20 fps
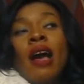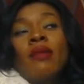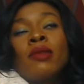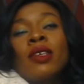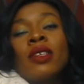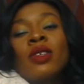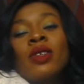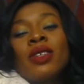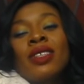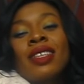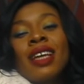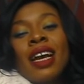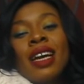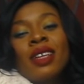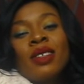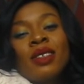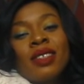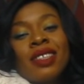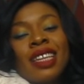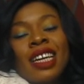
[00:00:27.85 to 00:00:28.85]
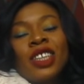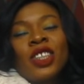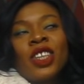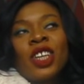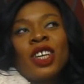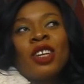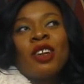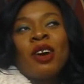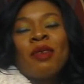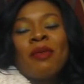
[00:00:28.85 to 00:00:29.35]
just so tired to start
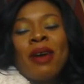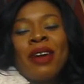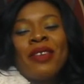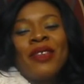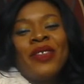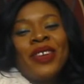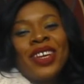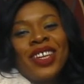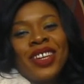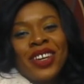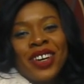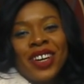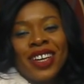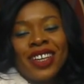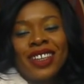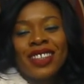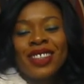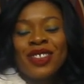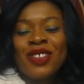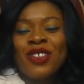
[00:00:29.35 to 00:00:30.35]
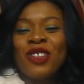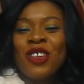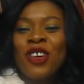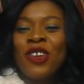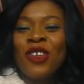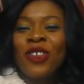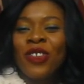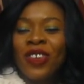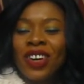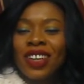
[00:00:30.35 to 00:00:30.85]
checking out my video to
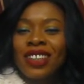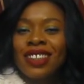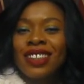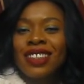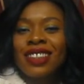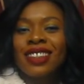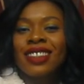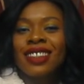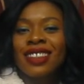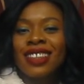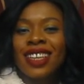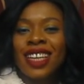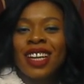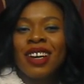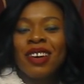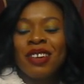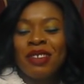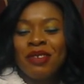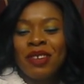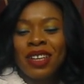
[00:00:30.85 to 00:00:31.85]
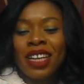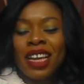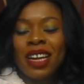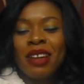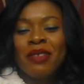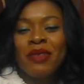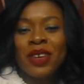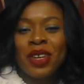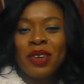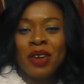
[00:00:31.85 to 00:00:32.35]
know what, you know, what
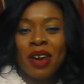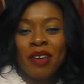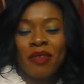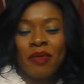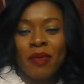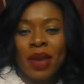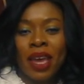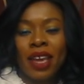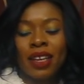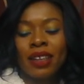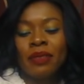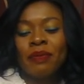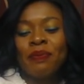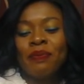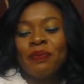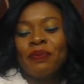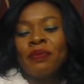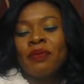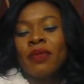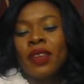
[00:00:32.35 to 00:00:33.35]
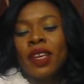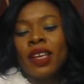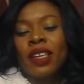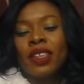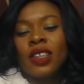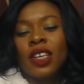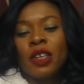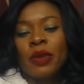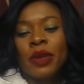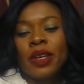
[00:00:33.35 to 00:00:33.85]
kind of video I've made.
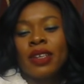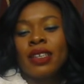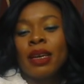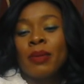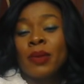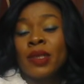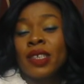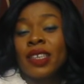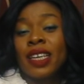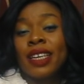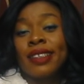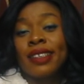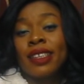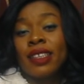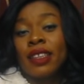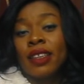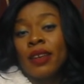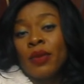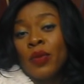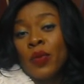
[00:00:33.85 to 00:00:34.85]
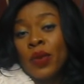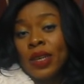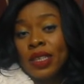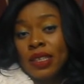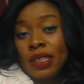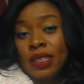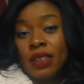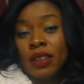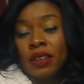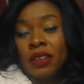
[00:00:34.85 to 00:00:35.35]
Just because I'm still getting the
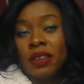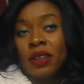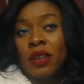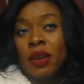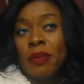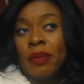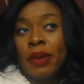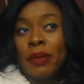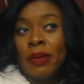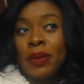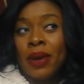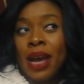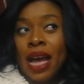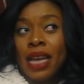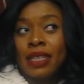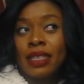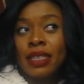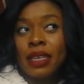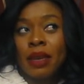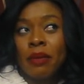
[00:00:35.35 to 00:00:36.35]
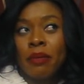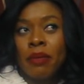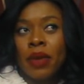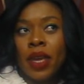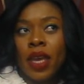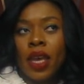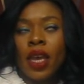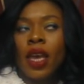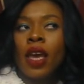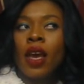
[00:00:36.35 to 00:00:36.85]
question, you know, people asking
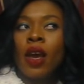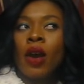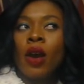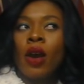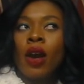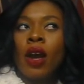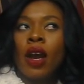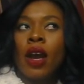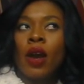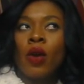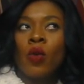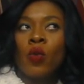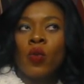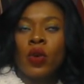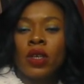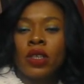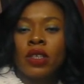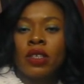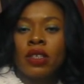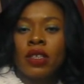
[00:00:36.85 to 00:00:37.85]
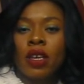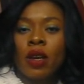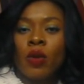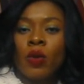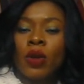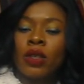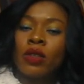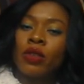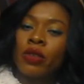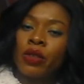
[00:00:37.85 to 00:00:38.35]
me what they
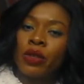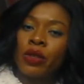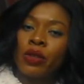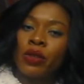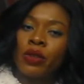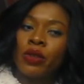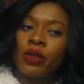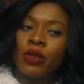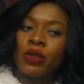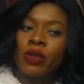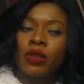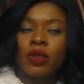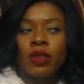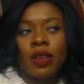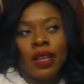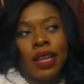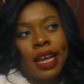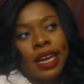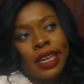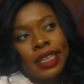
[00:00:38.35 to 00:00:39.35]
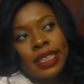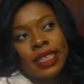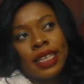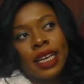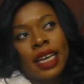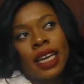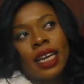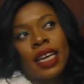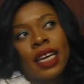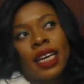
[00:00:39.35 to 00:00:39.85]
want to use to
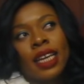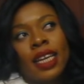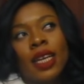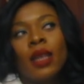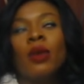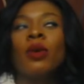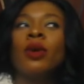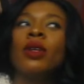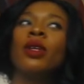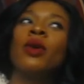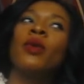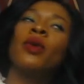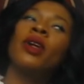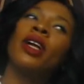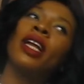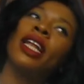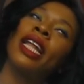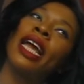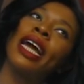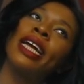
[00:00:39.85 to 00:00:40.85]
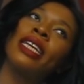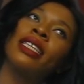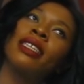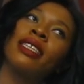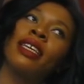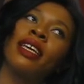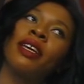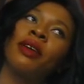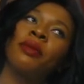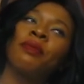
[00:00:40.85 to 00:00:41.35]
lighten, you know, they want to
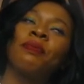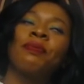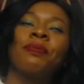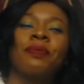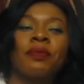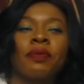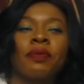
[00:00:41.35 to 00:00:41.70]
lighten.